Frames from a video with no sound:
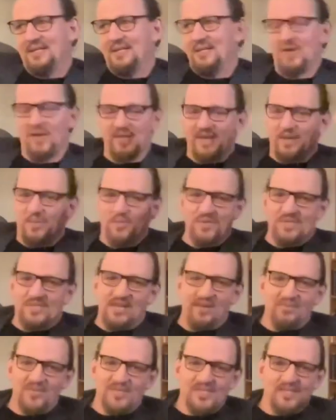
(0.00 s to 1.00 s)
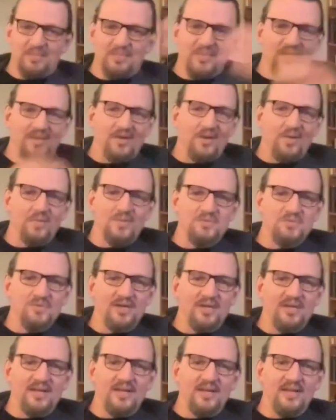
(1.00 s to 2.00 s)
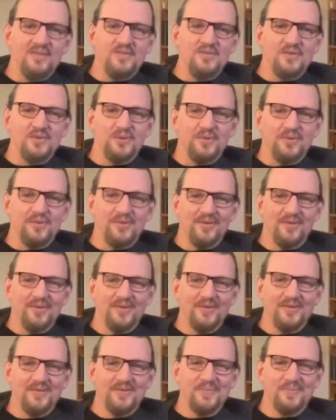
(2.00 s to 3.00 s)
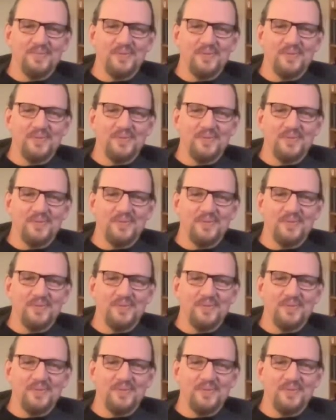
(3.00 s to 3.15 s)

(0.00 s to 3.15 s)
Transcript: that was never something that I was really that into. I was,